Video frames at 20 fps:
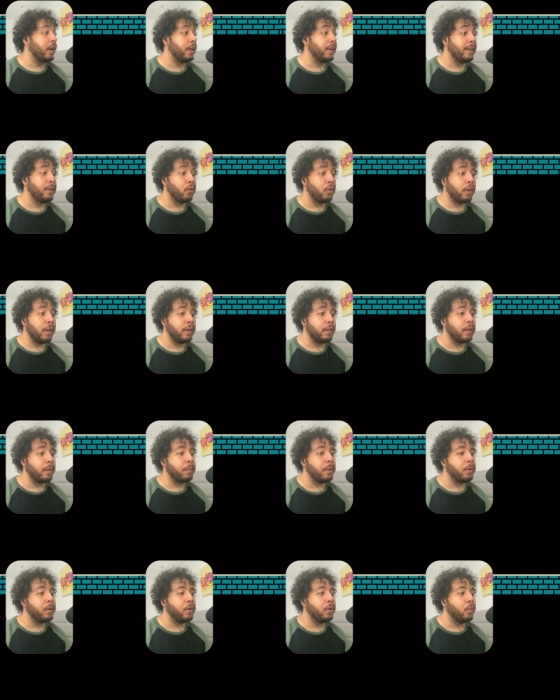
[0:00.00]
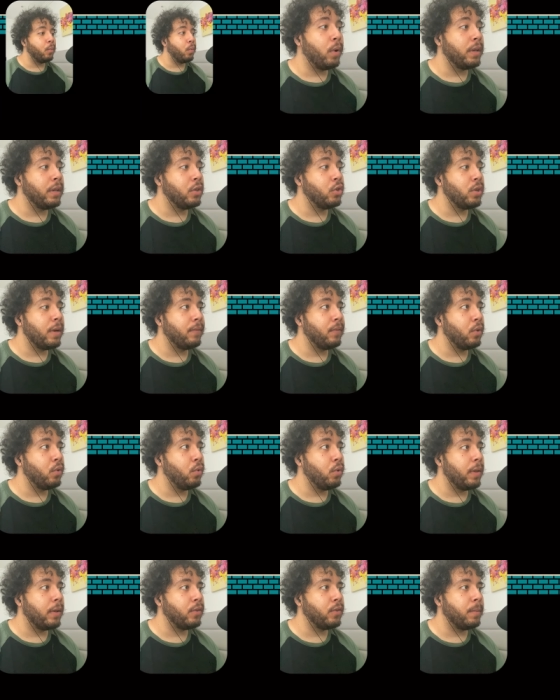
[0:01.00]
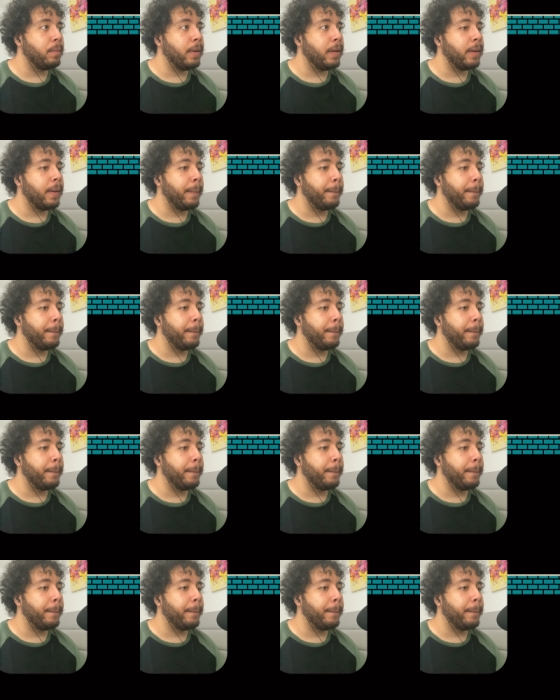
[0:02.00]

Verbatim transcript: I did not like that, Mario. Why did you have to do that to me?